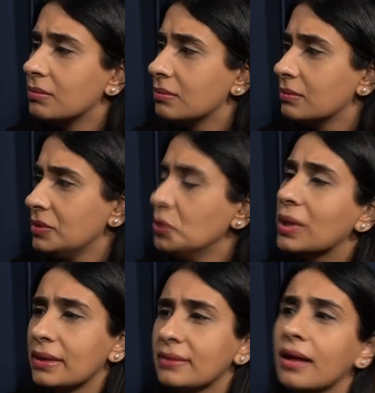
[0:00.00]
you
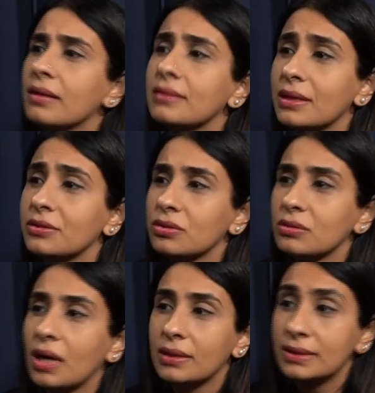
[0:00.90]
can tell that,
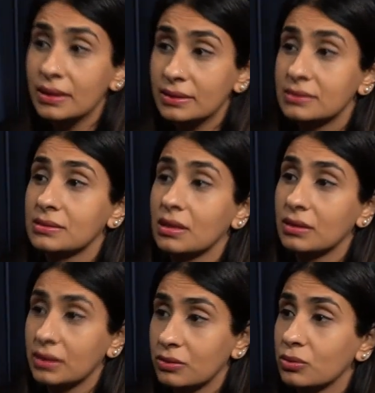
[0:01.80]
Nadia is
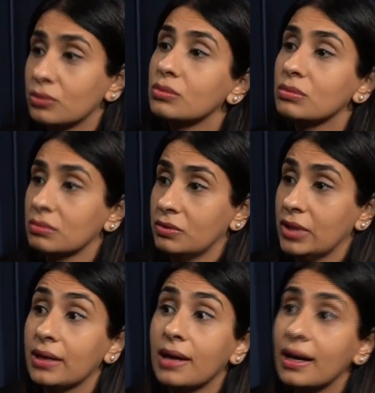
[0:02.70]
starting to
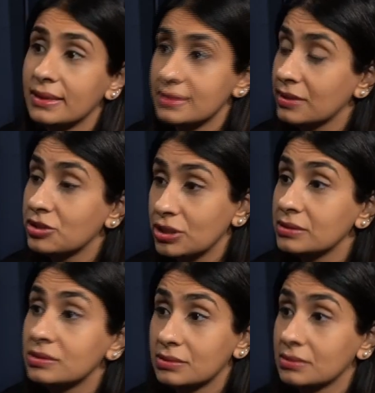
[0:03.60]
realize that
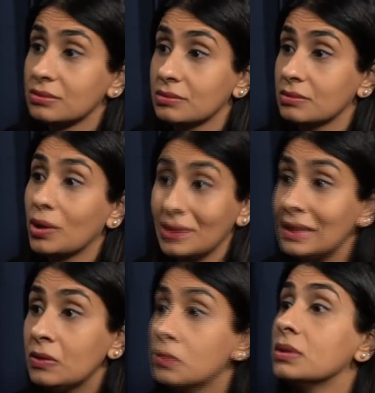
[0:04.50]
she's not
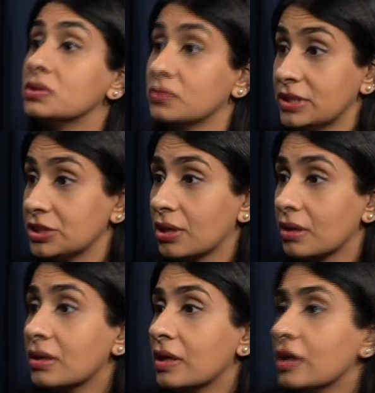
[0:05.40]
equal to Misha.
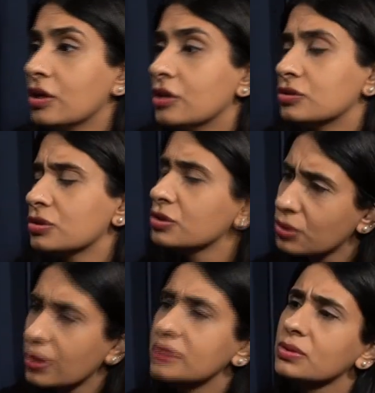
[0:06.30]
So the
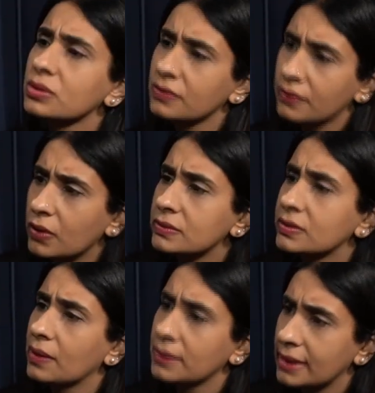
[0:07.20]
story sort of revolves
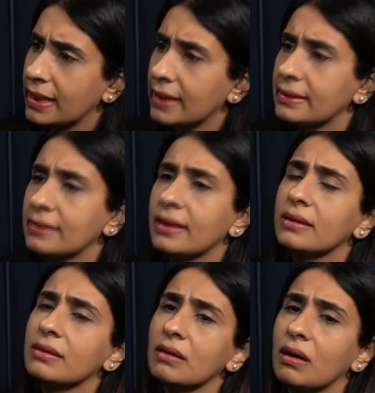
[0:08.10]
around that, and
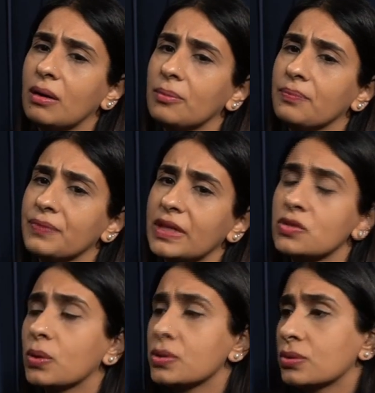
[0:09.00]
then it's
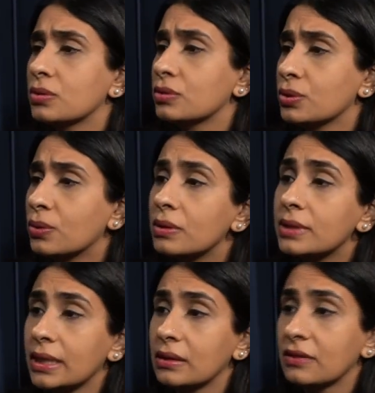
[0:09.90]
also told
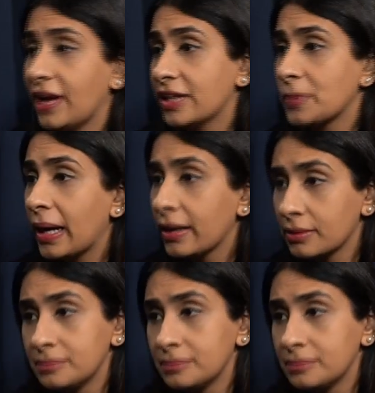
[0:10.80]
in a flashback.